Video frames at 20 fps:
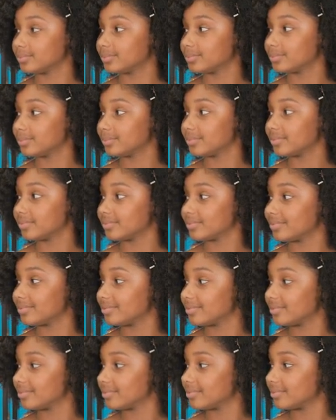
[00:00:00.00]

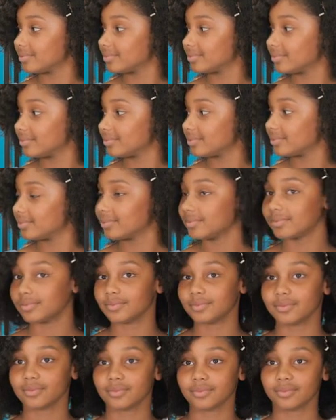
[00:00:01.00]

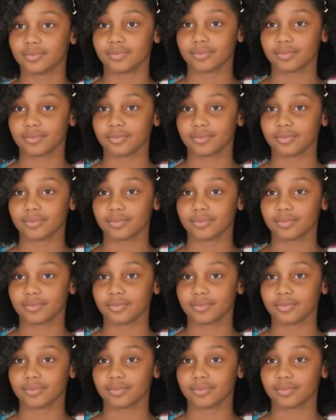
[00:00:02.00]
No words are spoken by the person on screen.